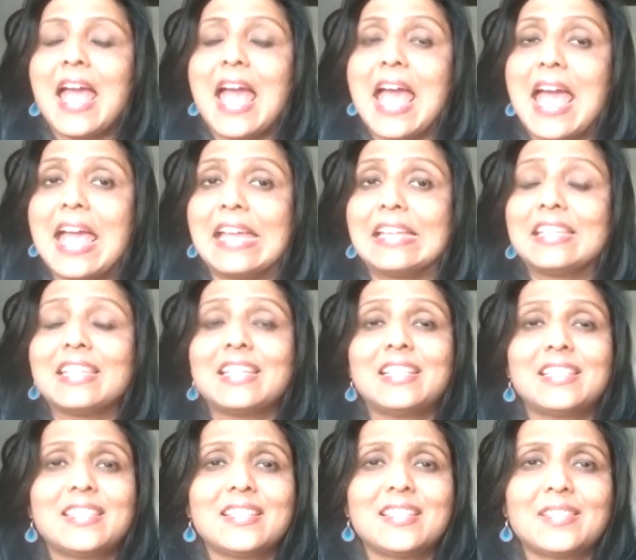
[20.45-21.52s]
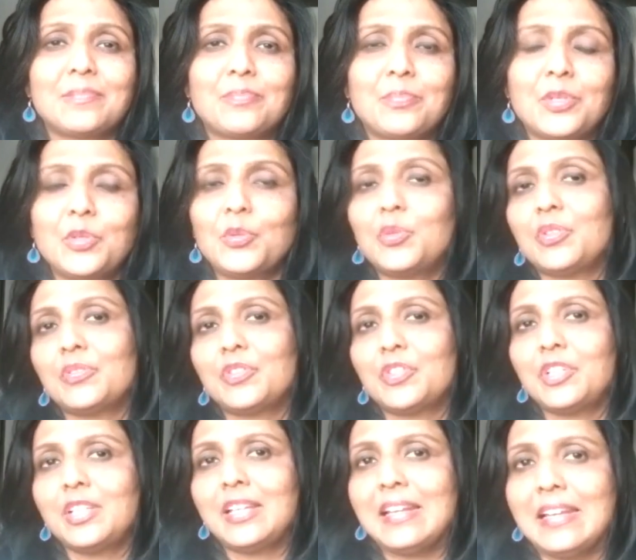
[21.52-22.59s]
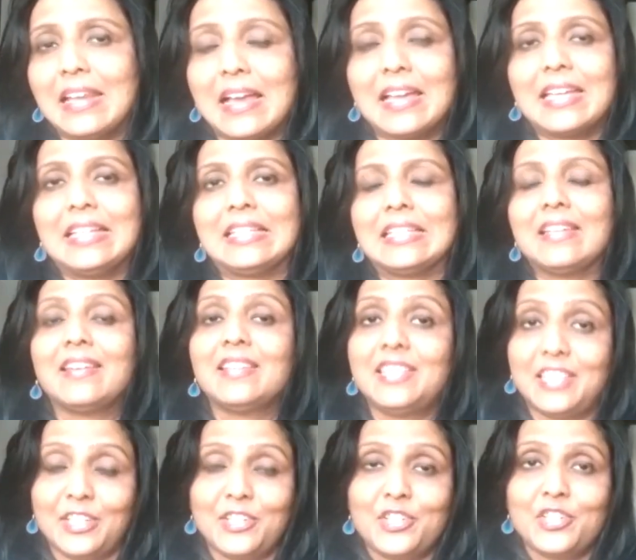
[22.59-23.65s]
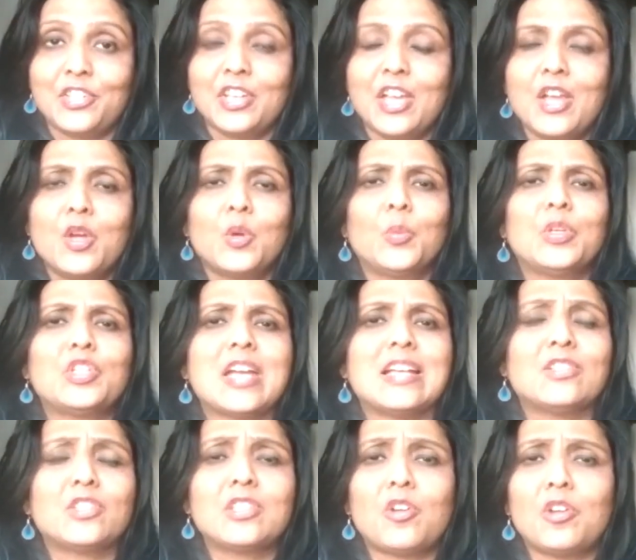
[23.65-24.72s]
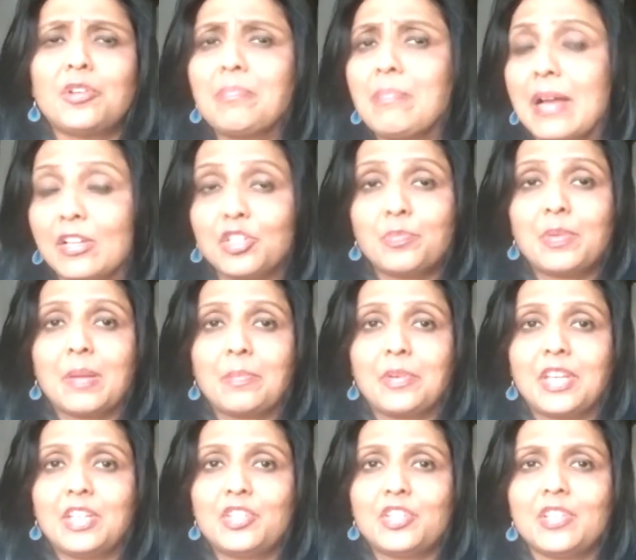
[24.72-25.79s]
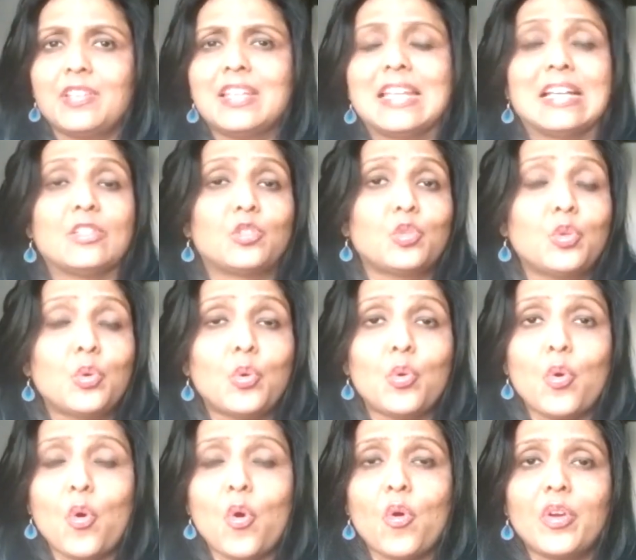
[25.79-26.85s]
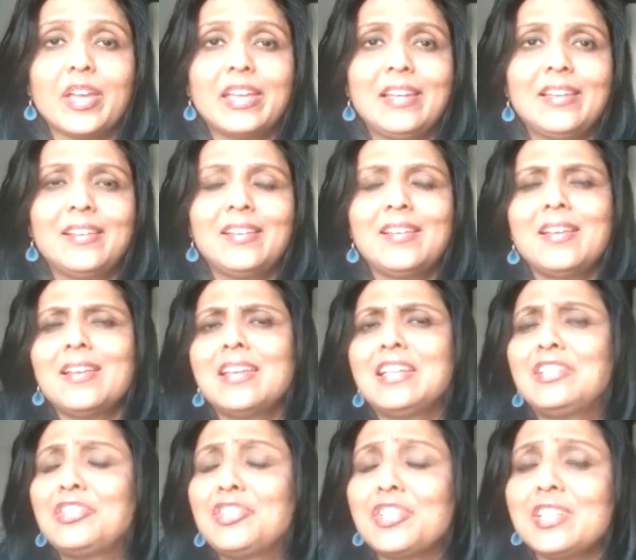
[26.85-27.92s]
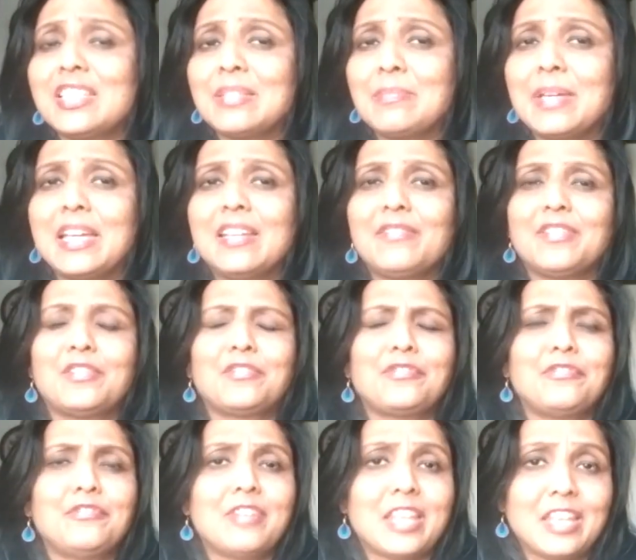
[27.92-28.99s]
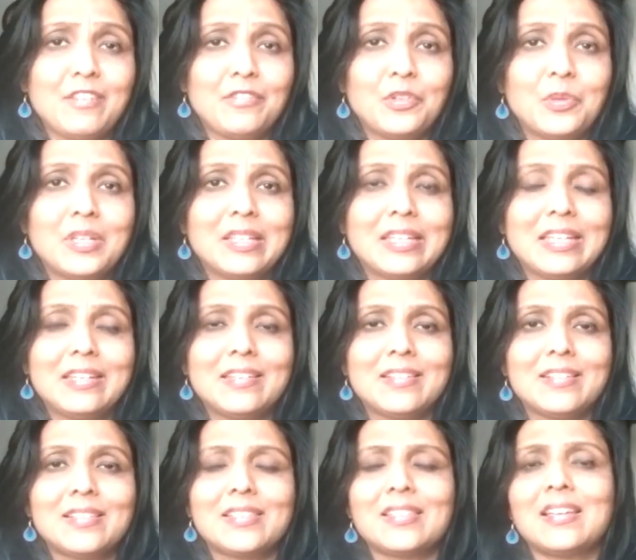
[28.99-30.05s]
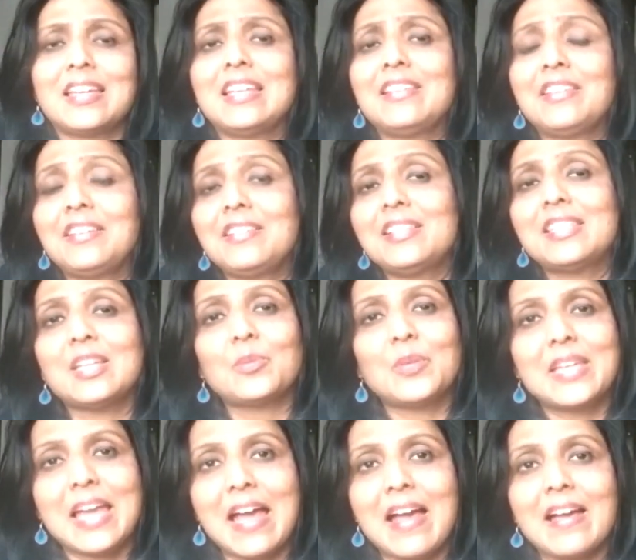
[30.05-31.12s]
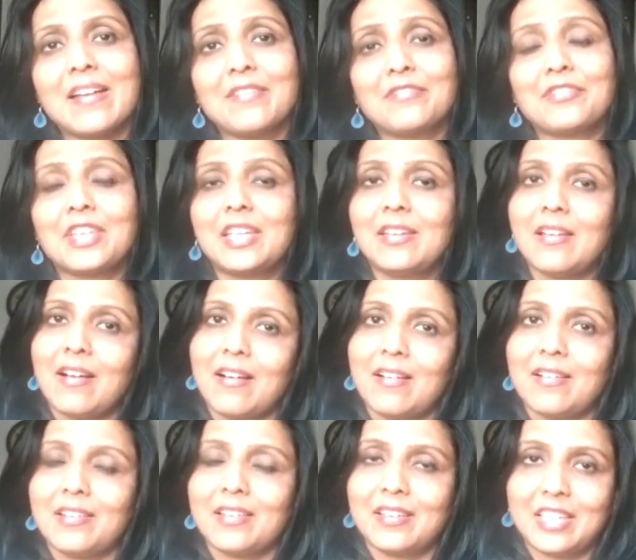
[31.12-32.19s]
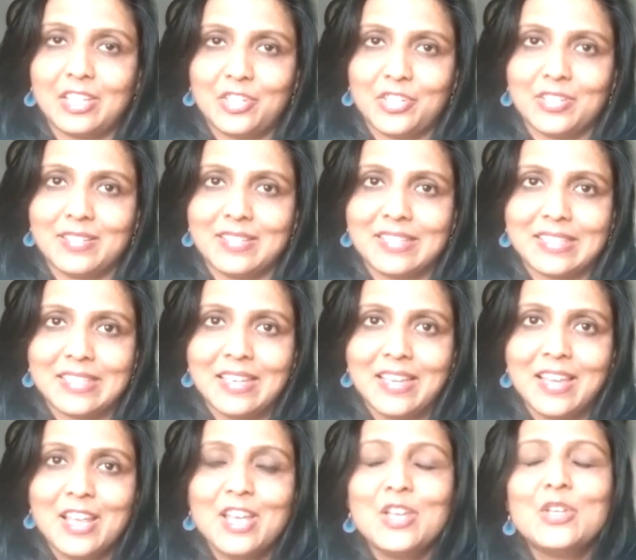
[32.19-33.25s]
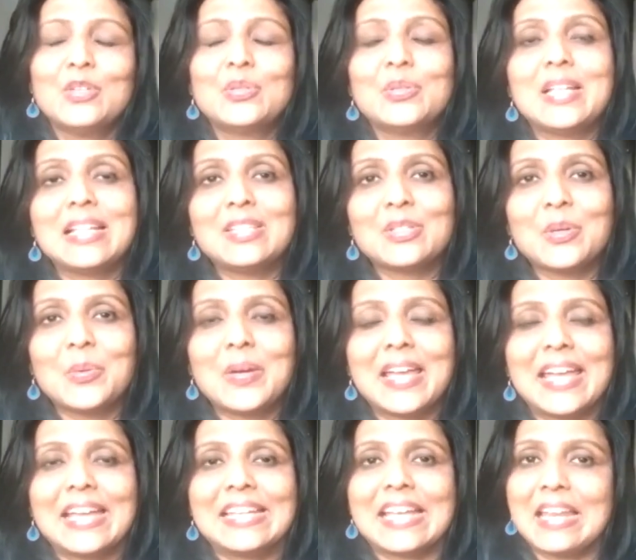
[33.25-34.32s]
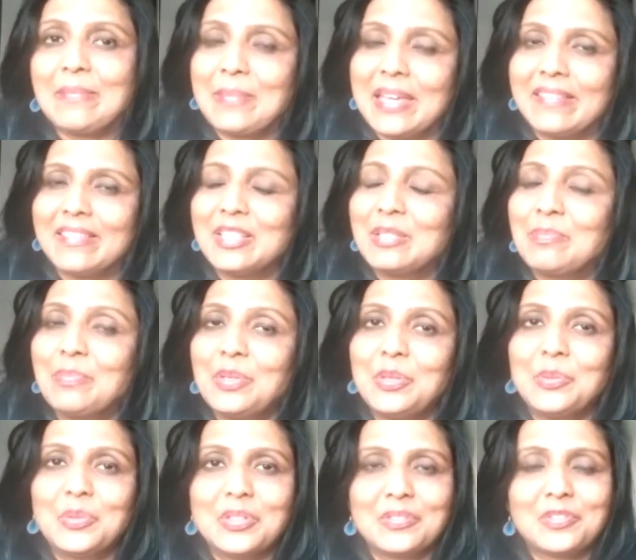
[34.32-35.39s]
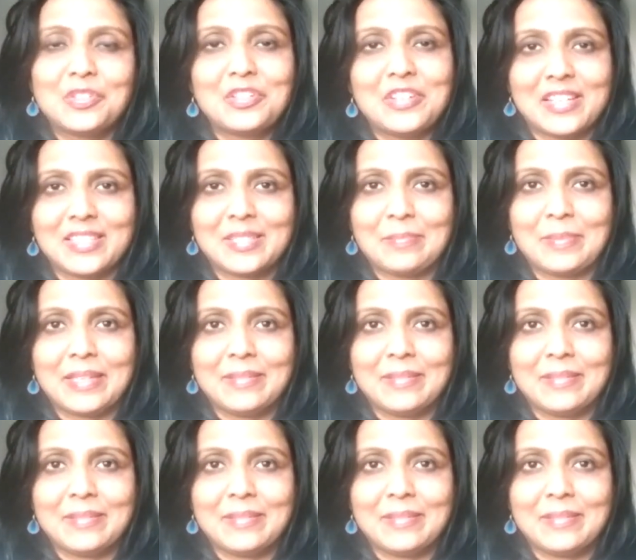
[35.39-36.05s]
And it's this beautiful light dish which has not much preparation, has no oil. It's just made with very few ingredients that we have in our kitchens. So let's go ahead and make this beautiful recipe.